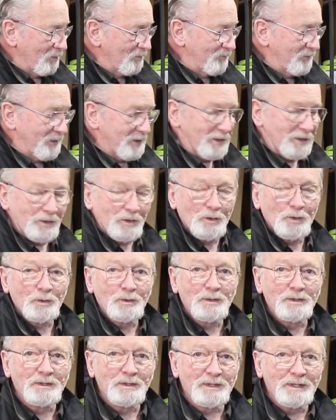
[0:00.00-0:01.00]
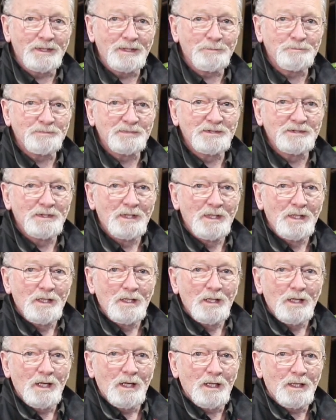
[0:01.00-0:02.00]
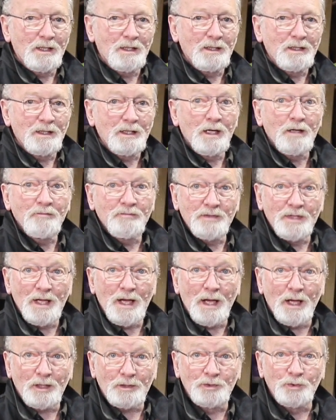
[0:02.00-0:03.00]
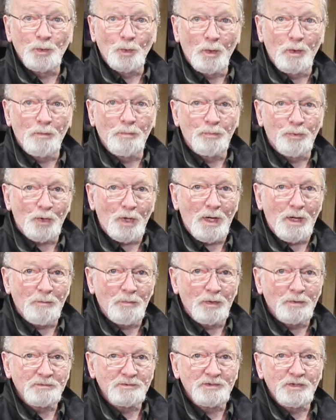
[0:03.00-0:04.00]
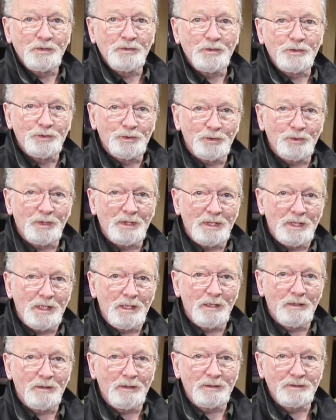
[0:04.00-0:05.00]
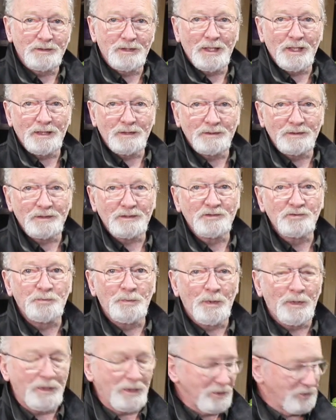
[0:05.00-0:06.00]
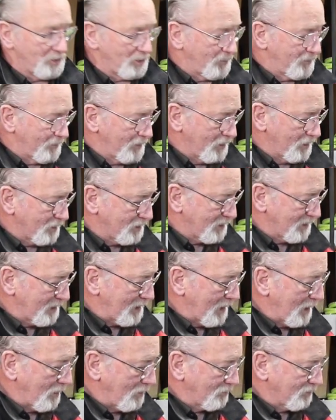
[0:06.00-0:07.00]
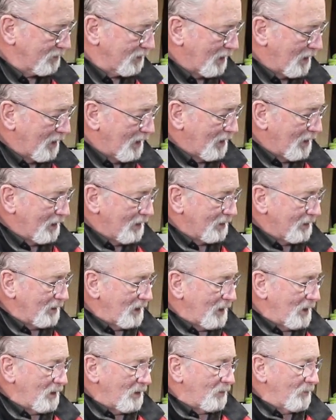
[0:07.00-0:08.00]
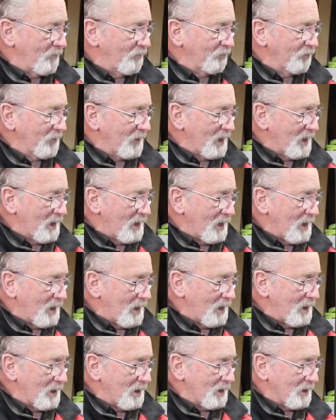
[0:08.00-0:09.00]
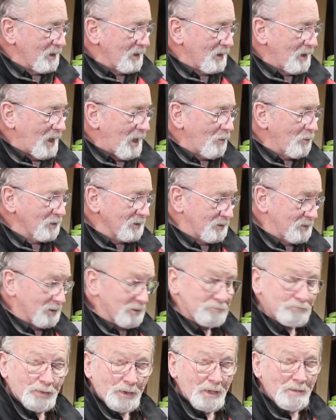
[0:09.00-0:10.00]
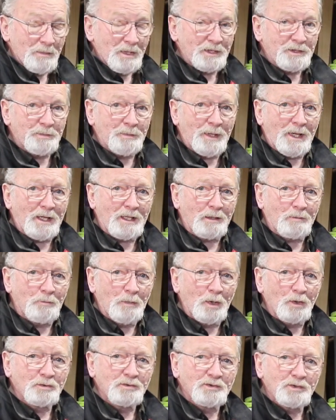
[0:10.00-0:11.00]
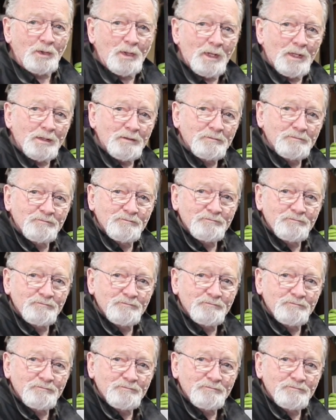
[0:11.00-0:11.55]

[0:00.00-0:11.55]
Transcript: of video clips of the actual problem so that you can hear it and experience it for yourselves. Now, I was in pretty much panic mode, so I